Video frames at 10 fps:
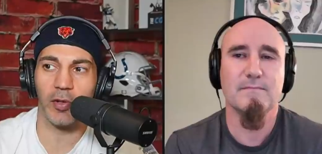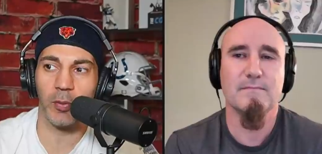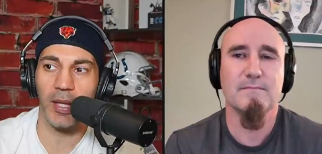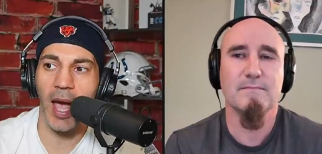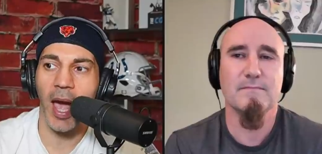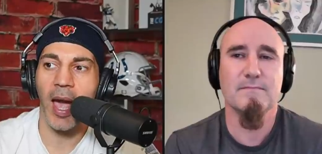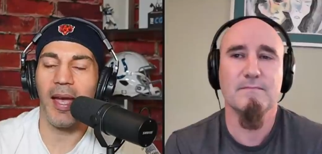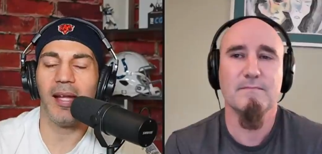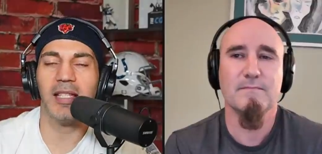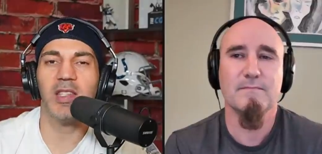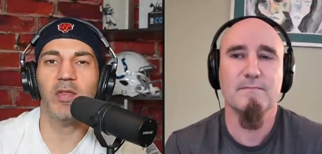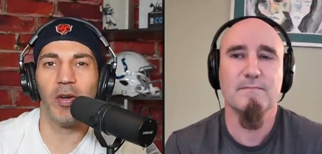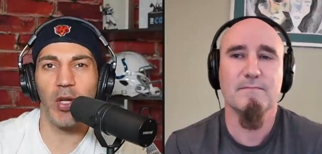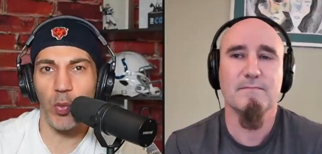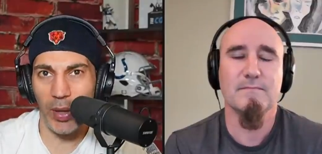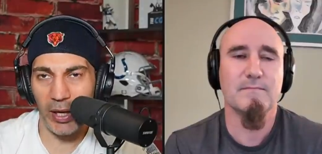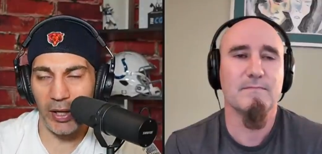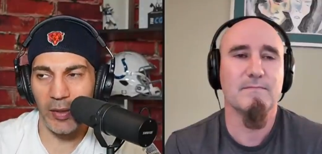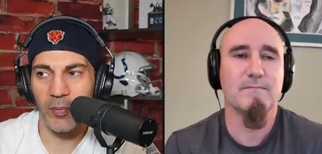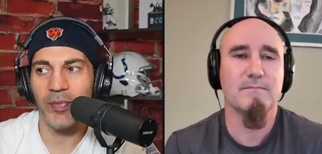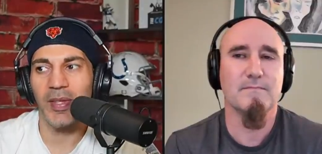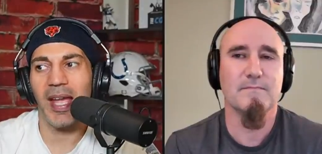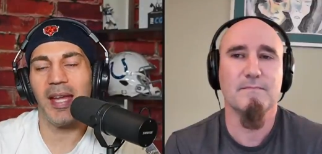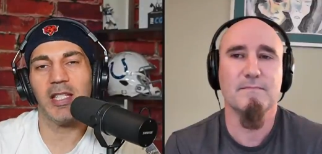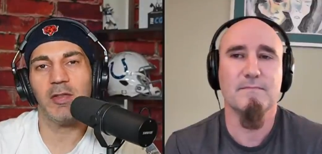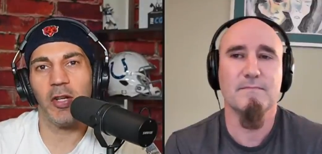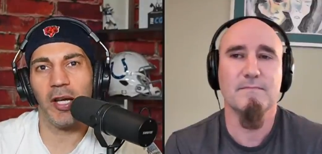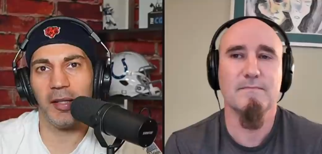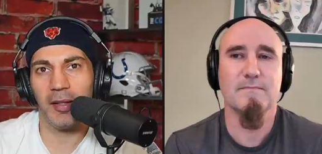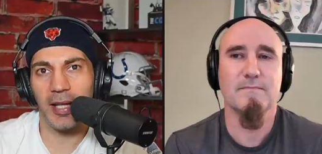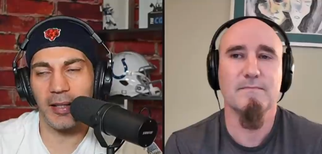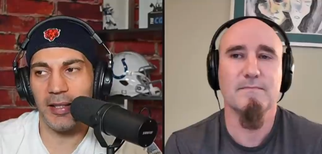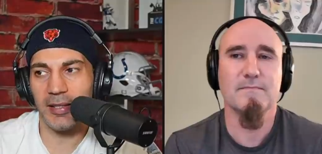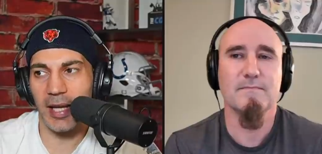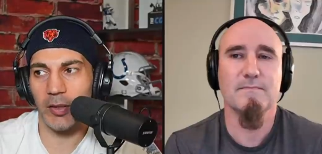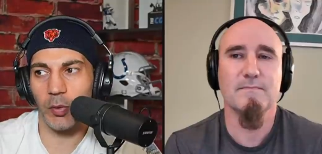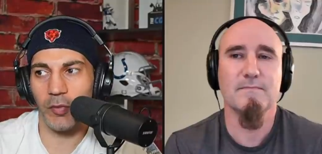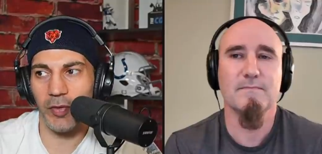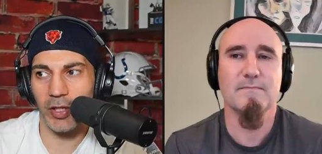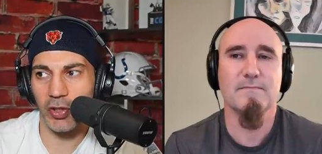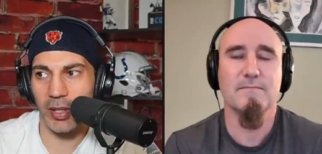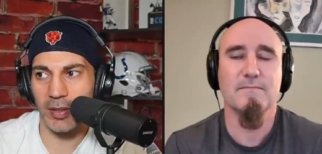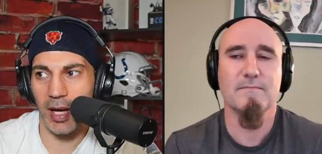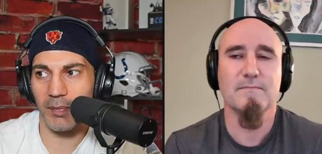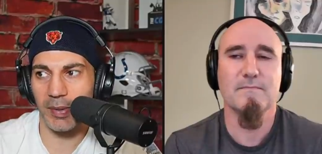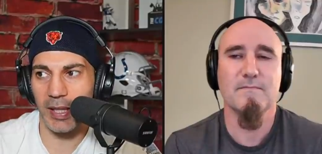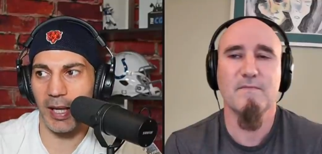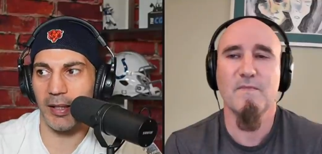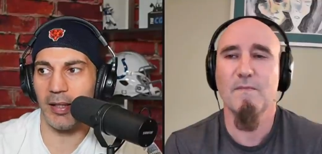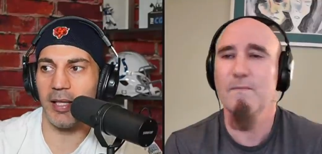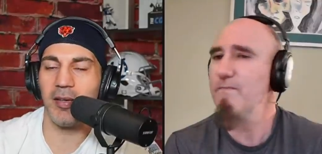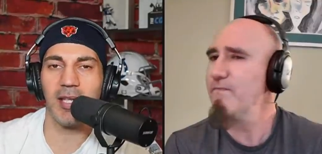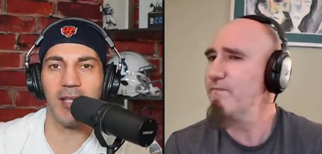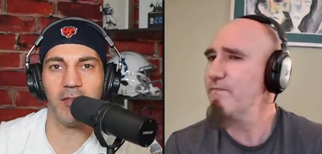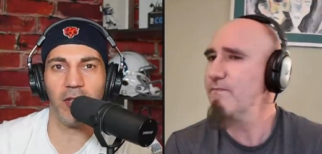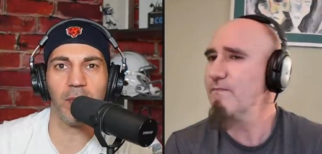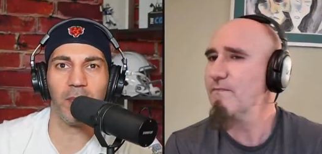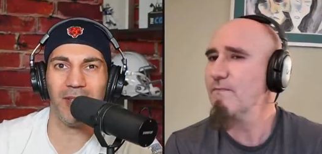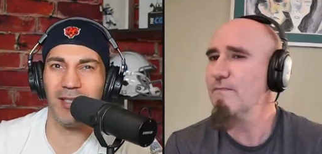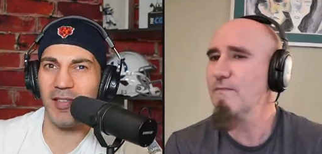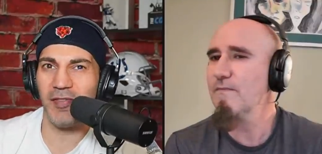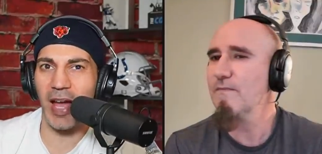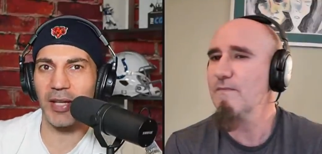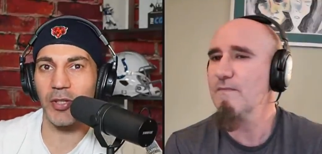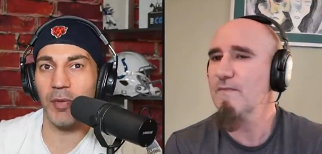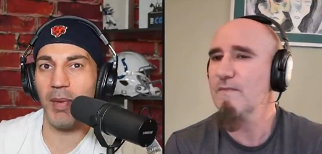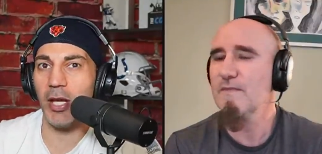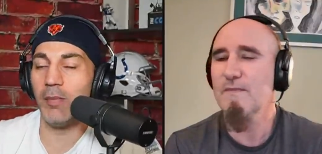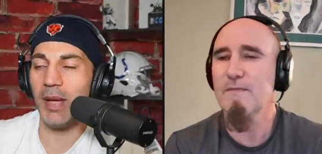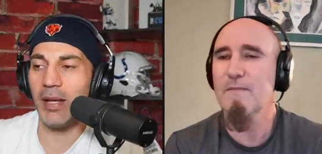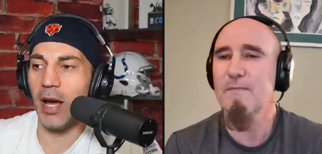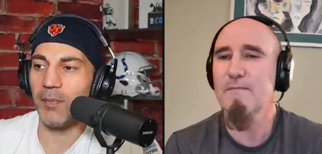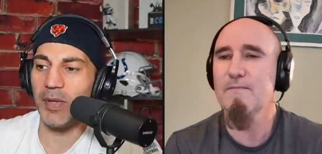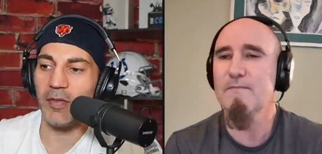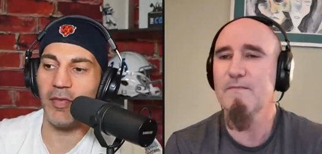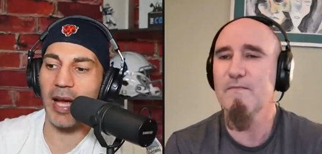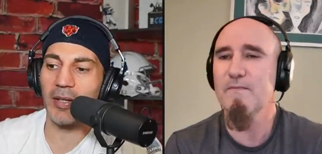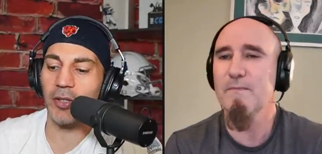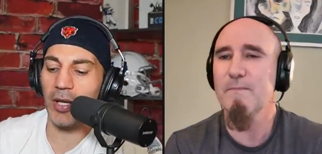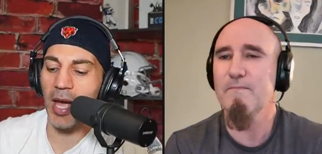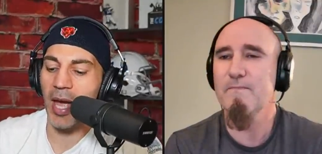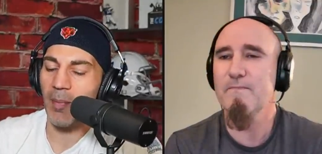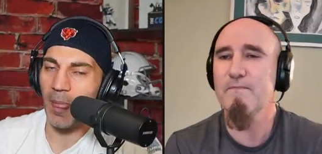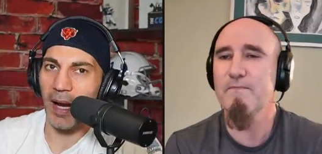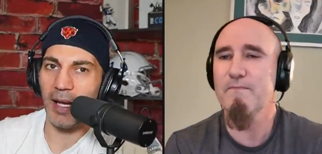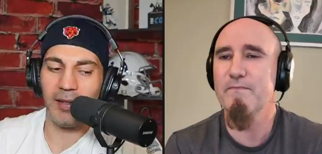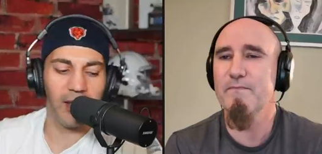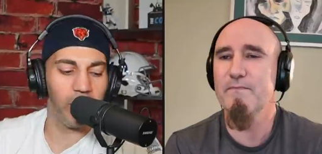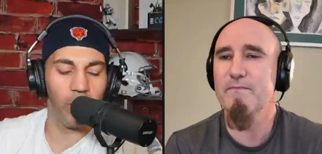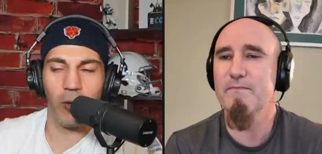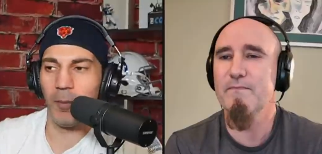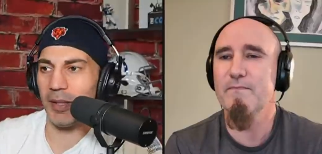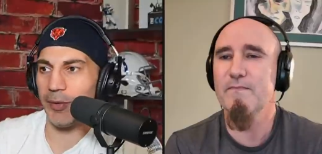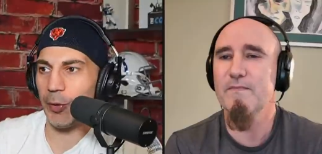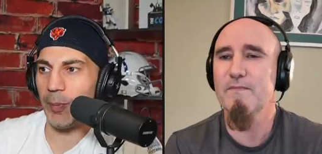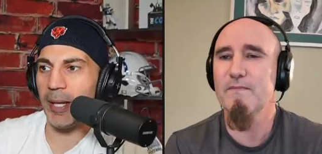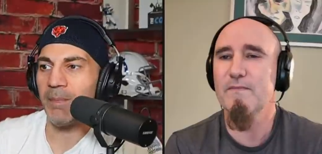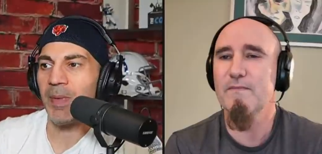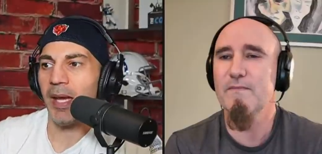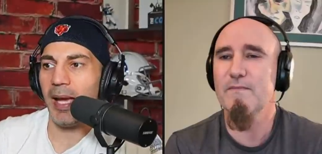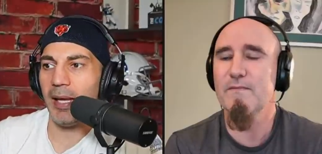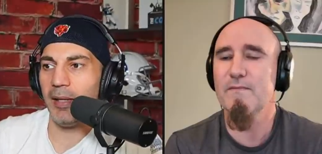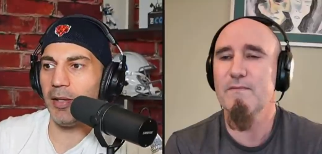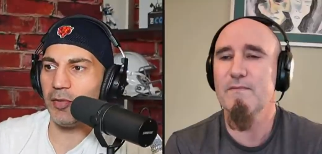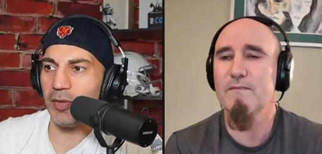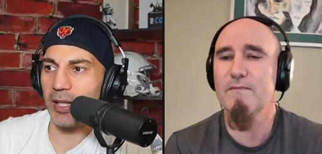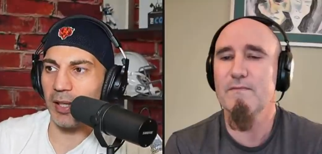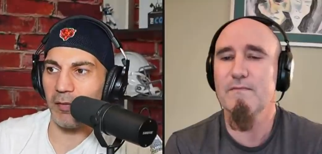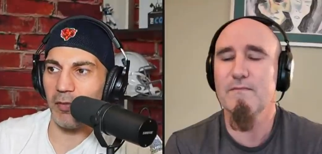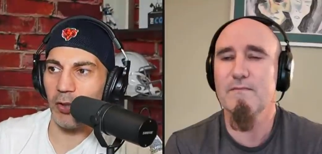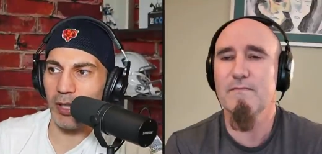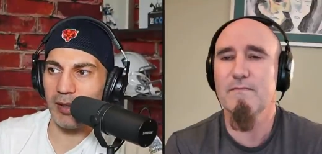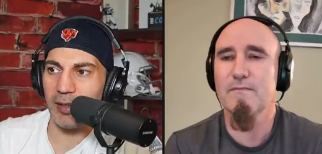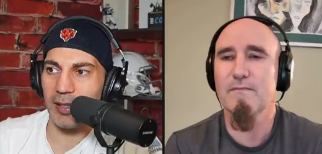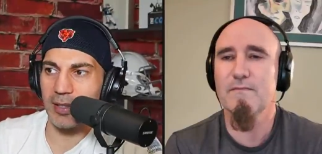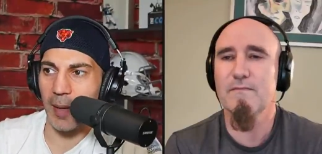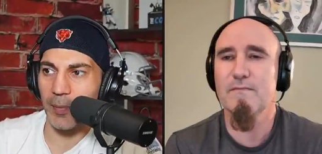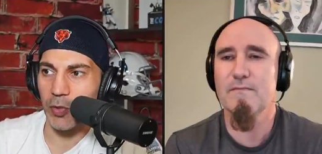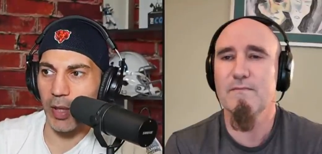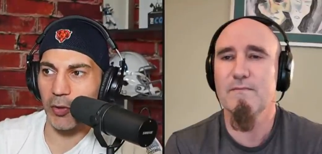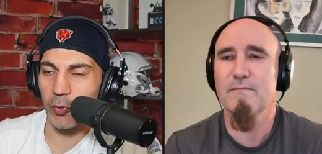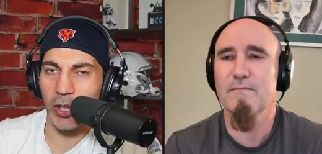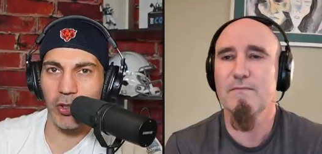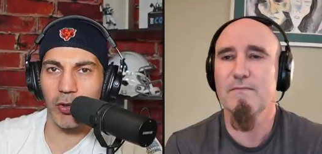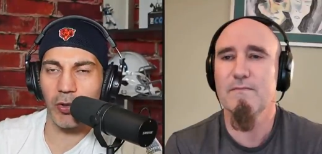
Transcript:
Speaker 1: three. It's very rare, and it's very unlikely Taylor will finish on top again. And like you said, the Philip Lindsay factor may or may not be a factor. I think it will be a little bit. And another thing, like if you look at the attempts, right? three hundred